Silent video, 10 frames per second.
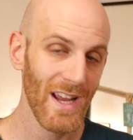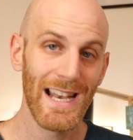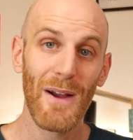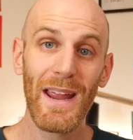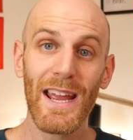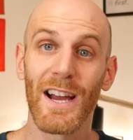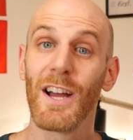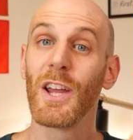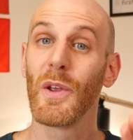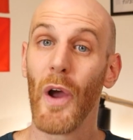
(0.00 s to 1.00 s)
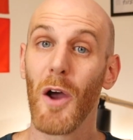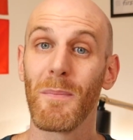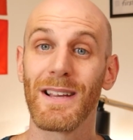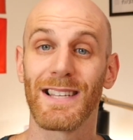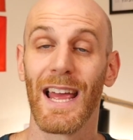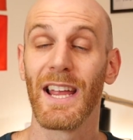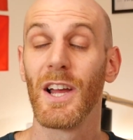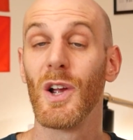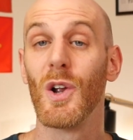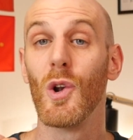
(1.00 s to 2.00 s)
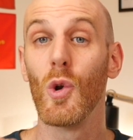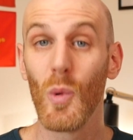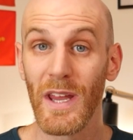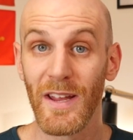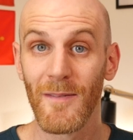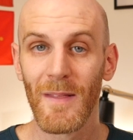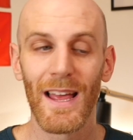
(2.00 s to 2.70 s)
Now here, you heard me say lui.